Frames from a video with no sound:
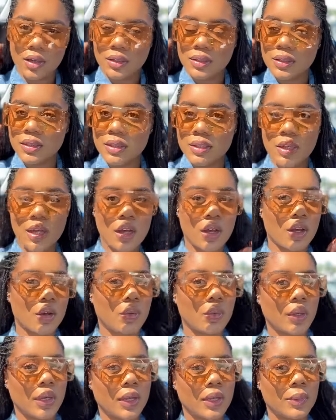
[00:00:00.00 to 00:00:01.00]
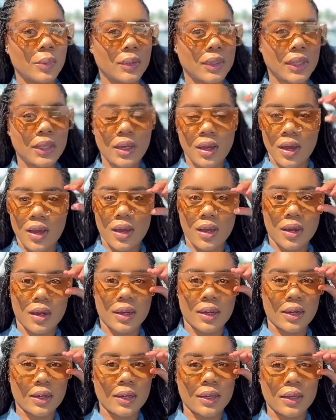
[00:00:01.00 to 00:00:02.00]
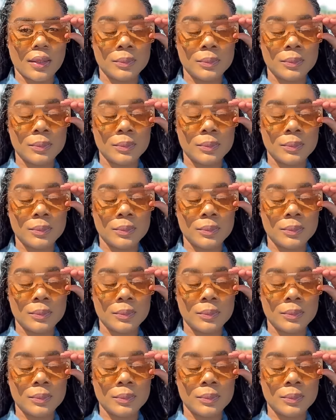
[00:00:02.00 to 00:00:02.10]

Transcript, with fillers: so we are